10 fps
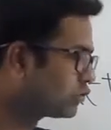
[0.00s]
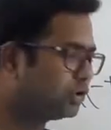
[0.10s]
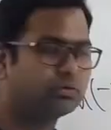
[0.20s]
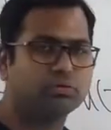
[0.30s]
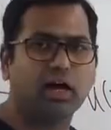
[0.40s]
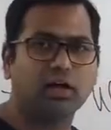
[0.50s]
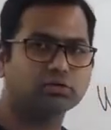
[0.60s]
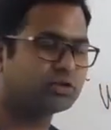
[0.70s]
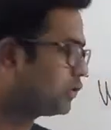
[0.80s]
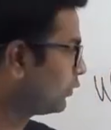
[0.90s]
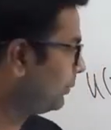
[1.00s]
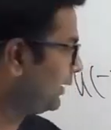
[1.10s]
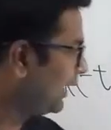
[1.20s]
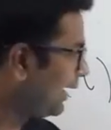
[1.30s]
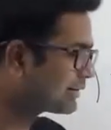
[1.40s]
ROC should
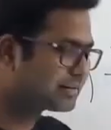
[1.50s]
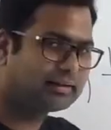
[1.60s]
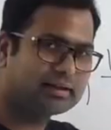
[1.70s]
be S